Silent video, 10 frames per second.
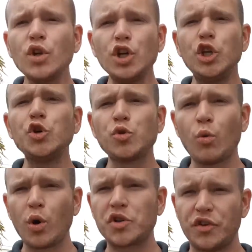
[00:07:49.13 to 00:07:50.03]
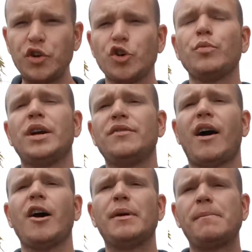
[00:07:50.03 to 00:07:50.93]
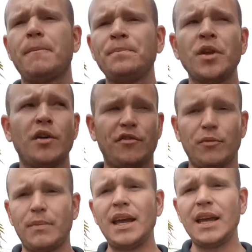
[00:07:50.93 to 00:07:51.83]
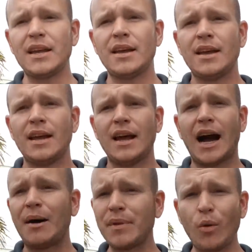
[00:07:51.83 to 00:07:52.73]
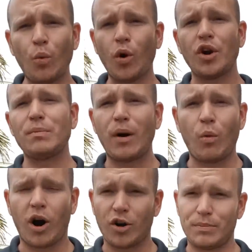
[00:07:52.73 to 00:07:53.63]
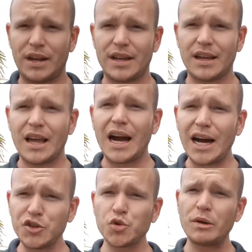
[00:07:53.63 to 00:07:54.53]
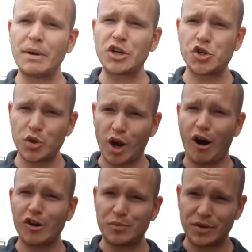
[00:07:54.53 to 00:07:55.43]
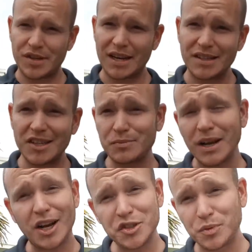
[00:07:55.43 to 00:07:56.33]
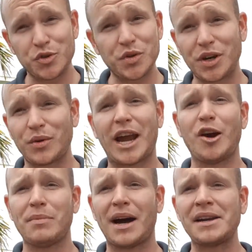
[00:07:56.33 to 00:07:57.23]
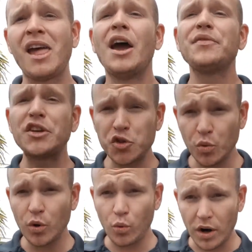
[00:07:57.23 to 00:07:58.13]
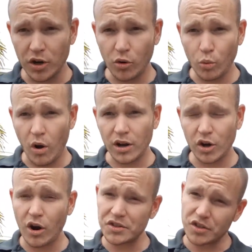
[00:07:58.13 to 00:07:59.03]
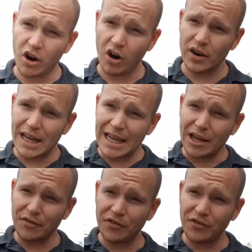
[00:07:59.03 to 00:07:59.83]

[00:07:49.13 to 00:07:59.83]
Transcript: use what works for you in your environment. For me, I'm not worried about water beading. I just want to make sure the car is protected, because my customers really don't care about it. They just want to walk across the car and